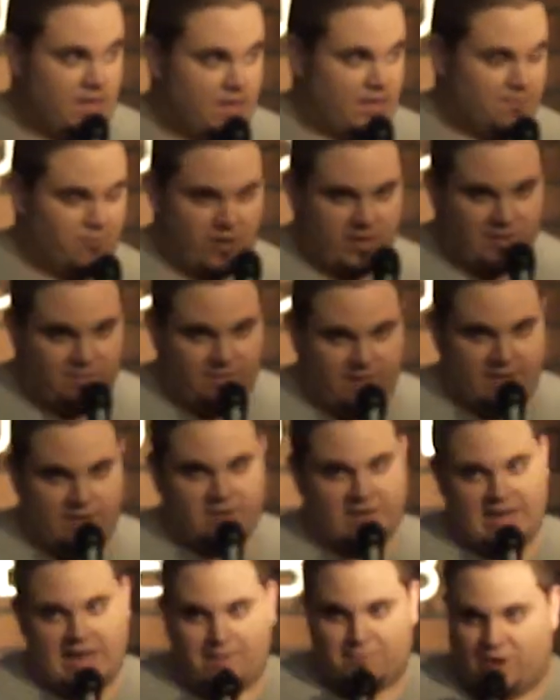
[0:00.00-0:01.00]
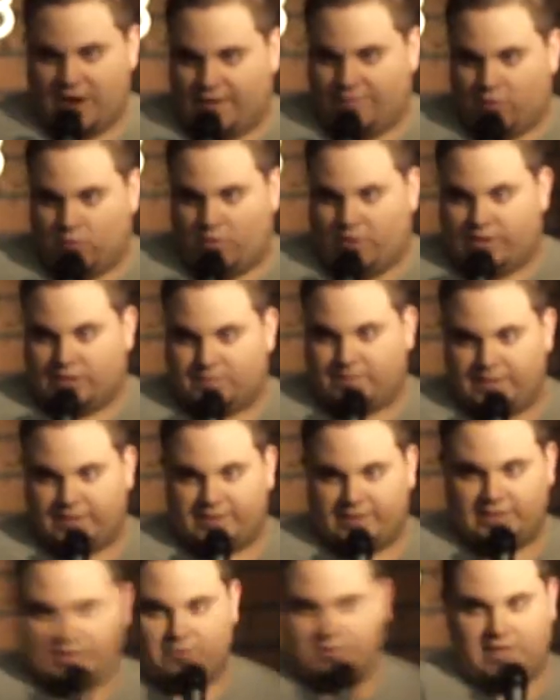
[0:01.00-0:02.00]
They brought the video camera everywhere,
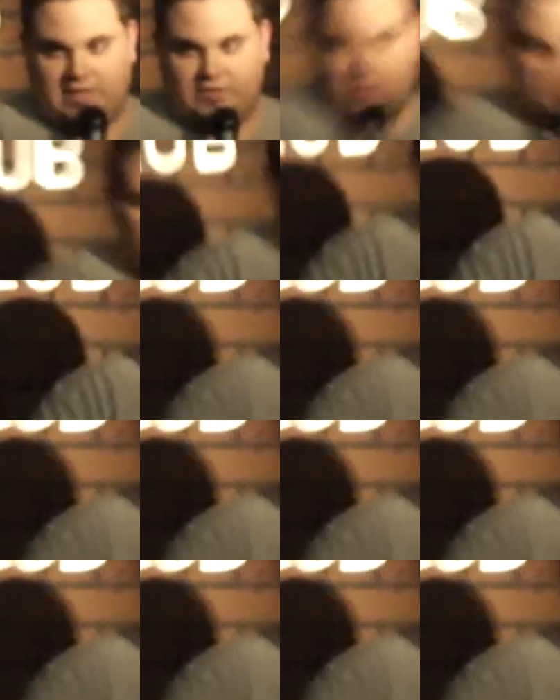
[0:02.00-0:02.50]
especially to school